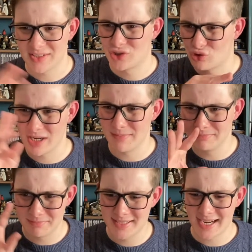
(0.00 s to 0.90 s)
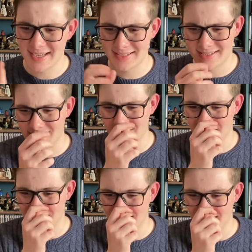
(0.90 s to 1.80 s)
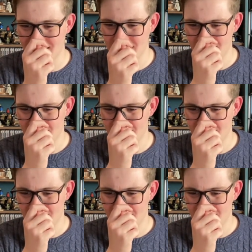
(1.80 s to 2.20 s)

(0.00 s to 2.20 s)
stream stats. Sorry, I should say.